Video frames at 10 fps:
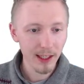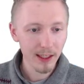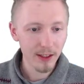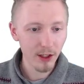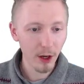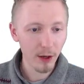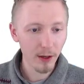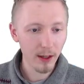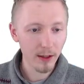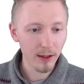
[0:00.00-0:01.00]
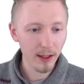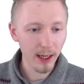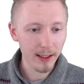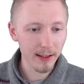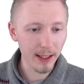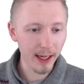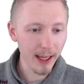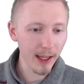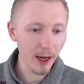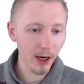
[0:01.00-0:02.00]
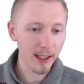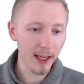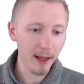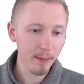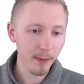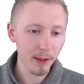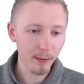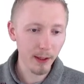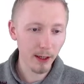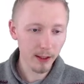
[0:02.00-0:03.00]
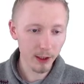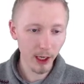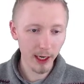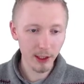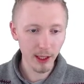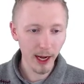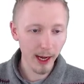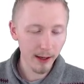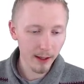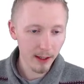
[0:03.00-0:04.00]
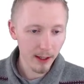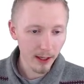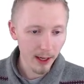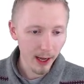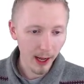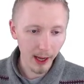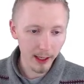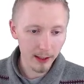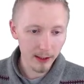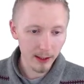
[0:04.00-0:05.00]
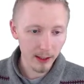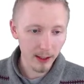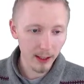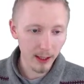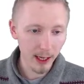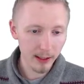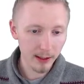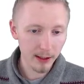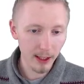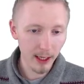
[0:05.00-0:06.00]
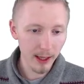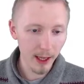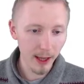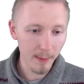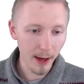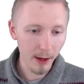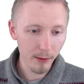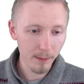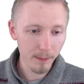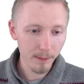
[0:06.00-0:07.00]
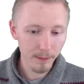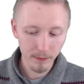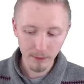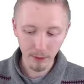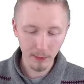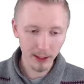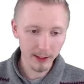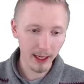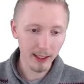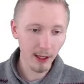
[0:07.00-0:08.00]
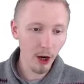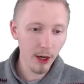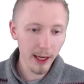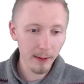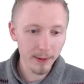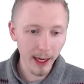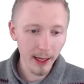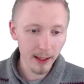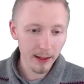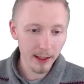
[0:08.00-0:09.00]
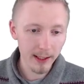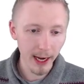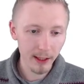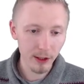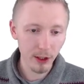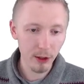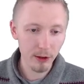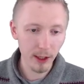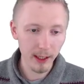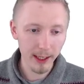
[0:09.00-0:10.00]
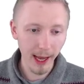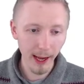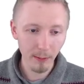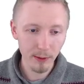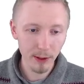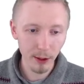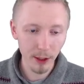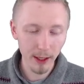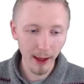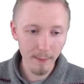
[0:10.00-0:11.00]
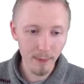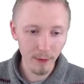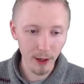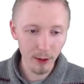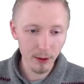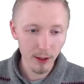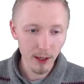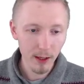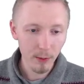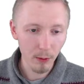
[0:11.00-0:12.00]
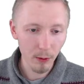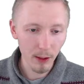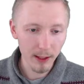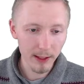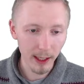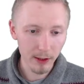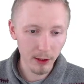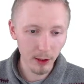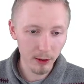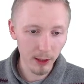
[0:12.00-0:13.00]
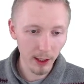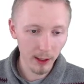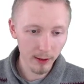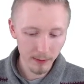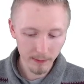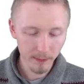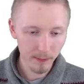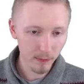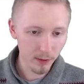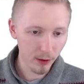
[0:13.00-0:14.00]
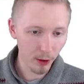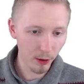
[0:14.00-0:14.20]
So let's delete the ID because we can't change that. And let's delete the email from this. And let's only update the test user name. So the name field, we'll call it test user 2.